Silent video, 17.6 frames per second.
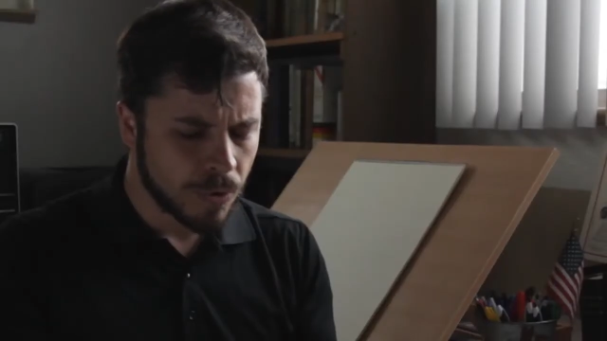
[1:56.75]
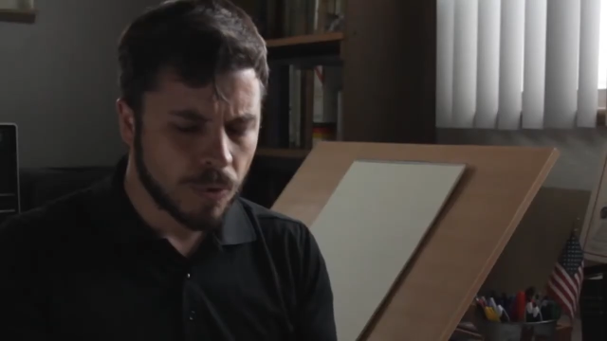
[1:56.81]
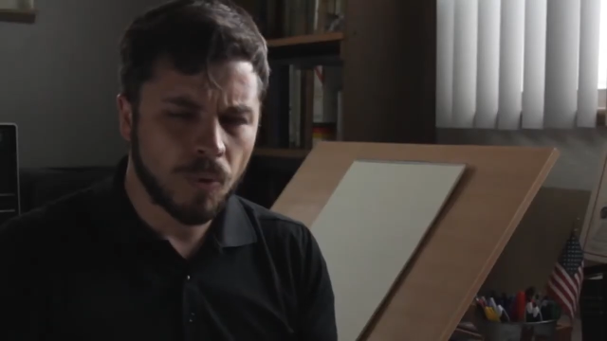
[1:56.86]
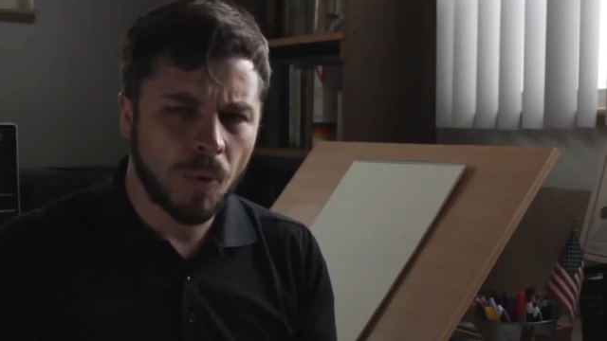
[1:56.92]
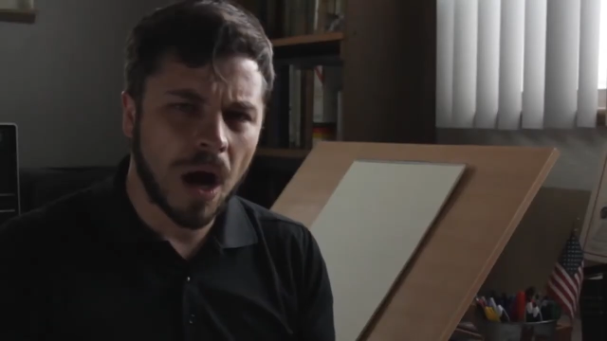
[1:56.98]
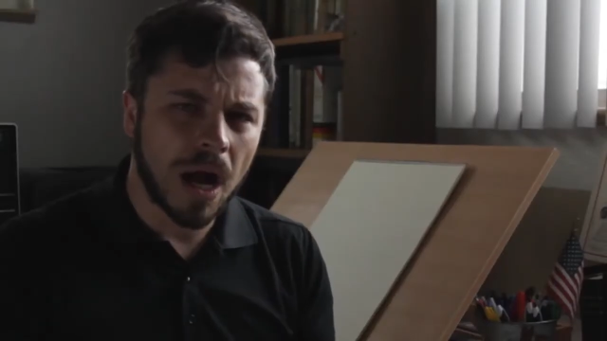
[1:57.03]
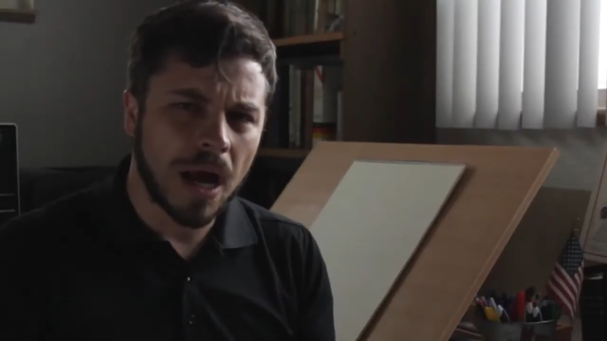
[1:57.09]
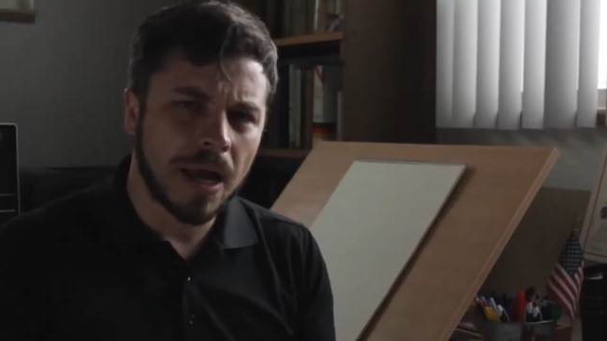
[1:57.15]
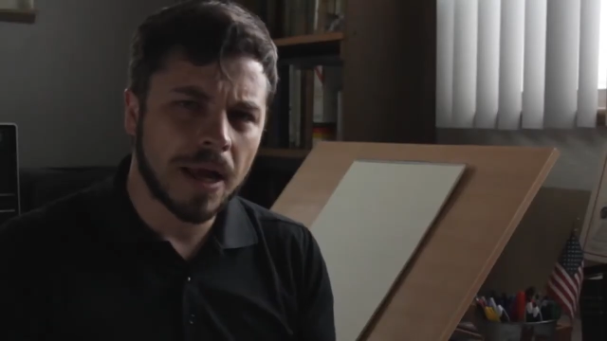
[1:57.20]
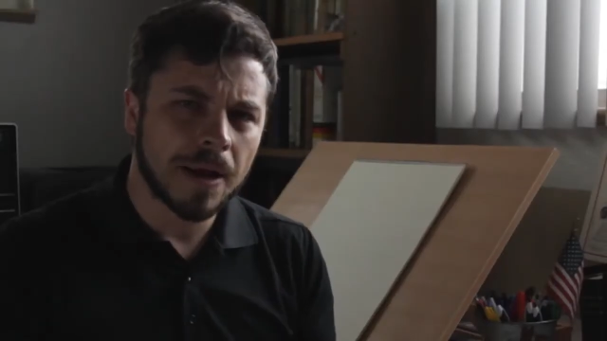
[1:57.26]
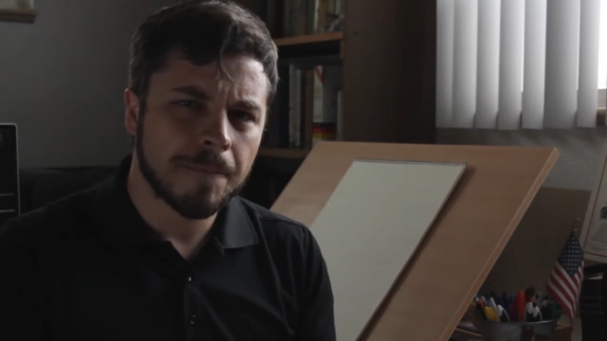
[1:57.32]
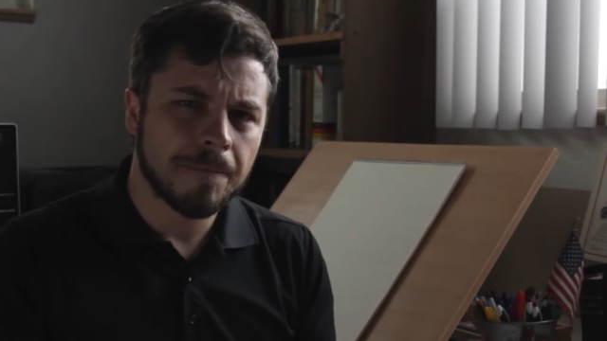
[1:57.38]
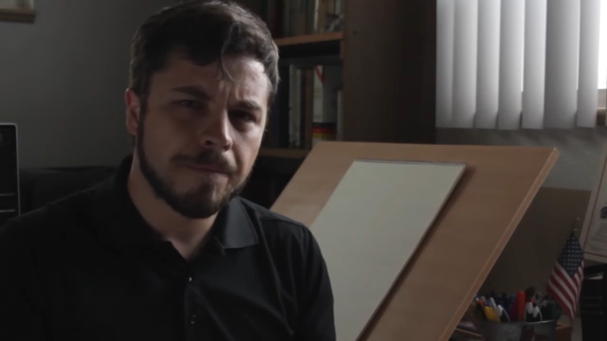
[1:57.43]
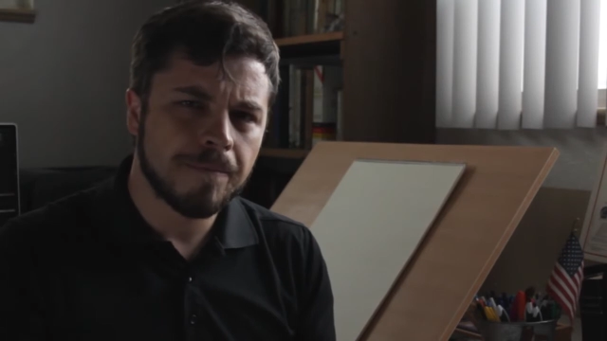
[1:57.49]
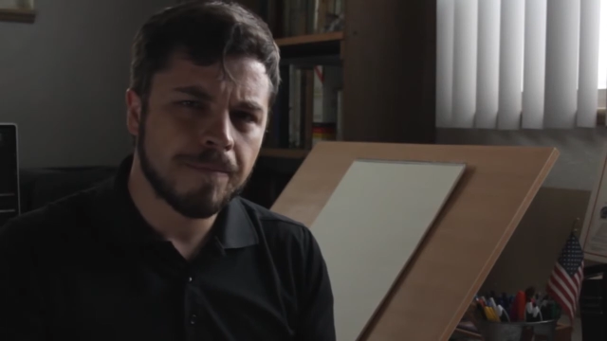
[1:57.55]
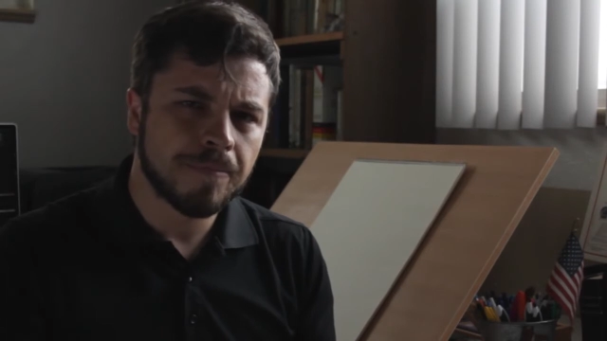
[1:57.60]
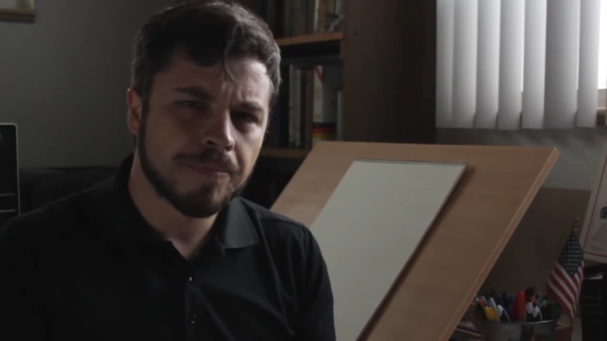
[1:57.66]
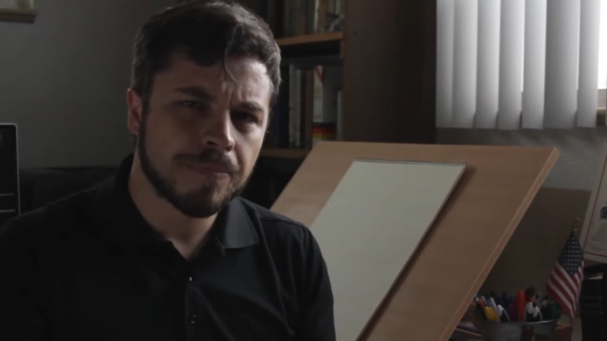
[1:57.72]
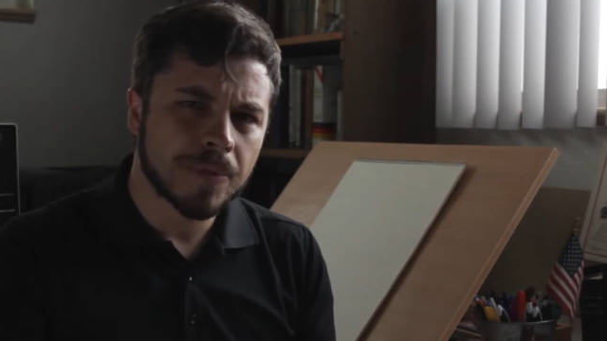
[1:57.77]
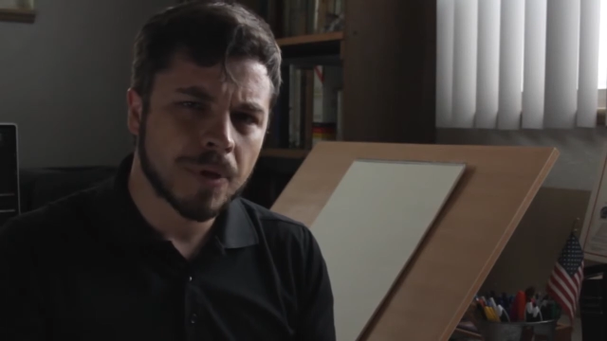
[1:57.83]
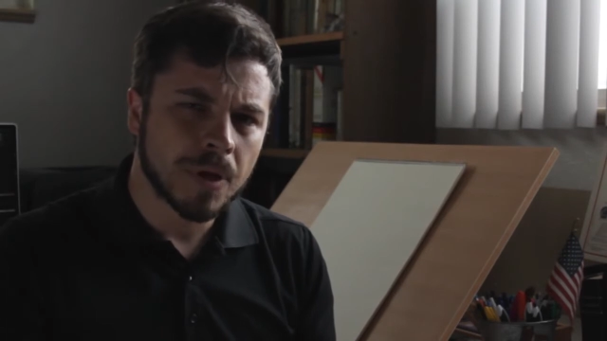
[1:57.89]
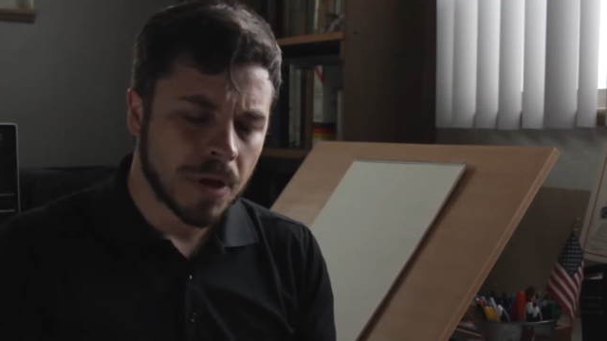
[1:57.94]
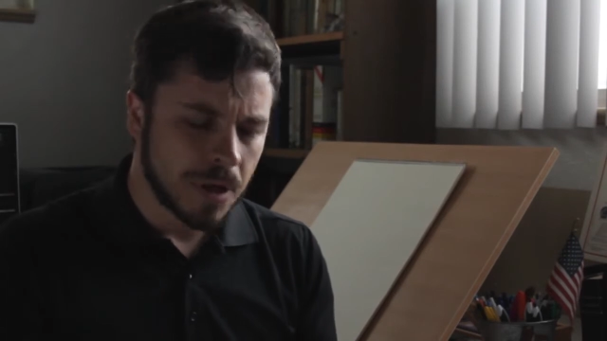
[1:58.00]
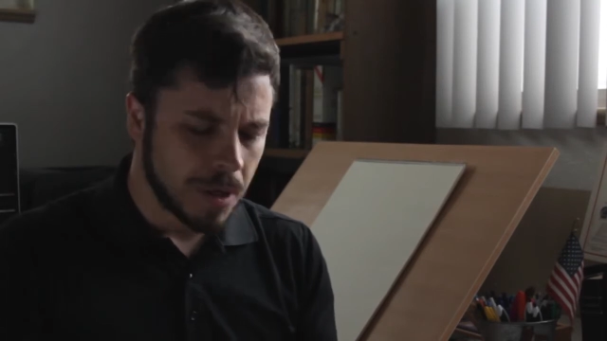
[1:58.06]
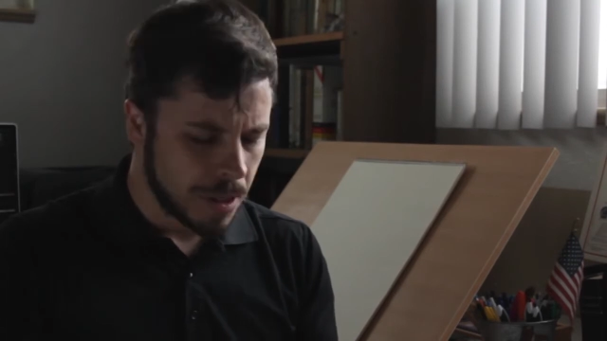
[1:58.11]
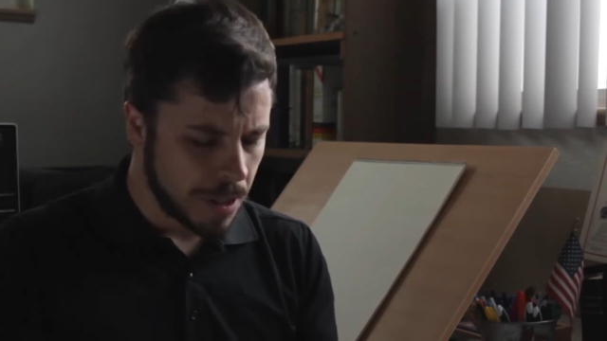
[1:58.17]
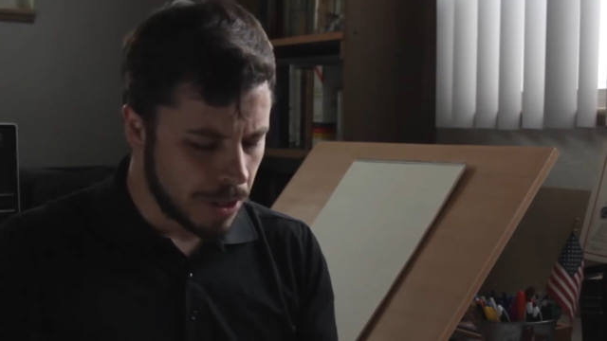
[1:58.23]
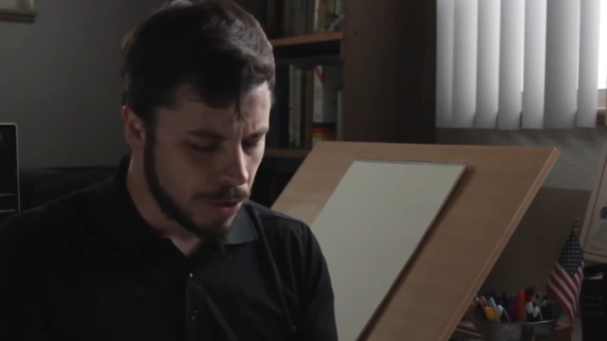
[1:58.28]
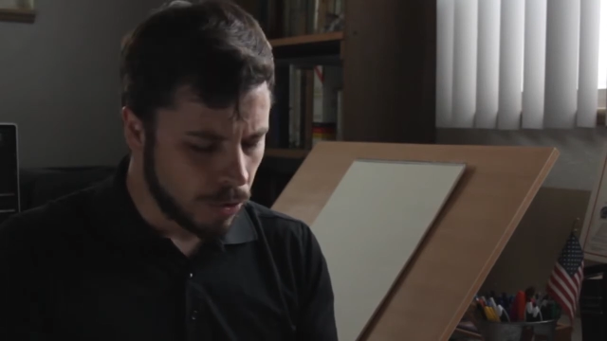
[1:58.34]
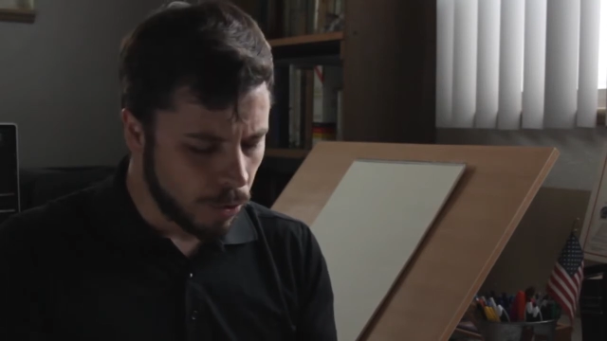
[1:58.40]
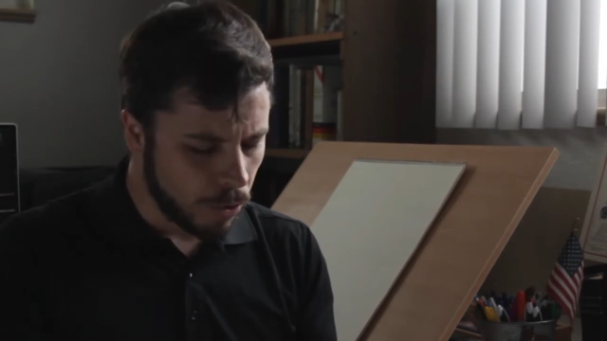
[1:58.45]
Why? In